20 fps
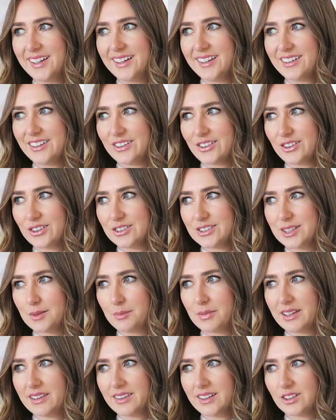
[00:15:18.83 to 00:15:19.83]
you know,
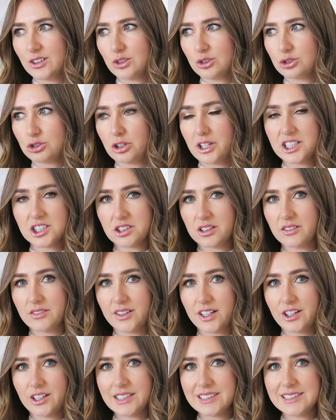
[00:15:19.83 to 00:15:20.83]
something that you treasure
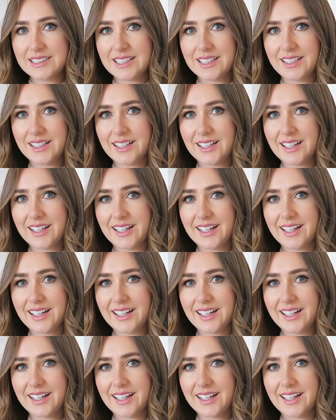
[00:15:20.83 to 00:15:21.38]
very dearly,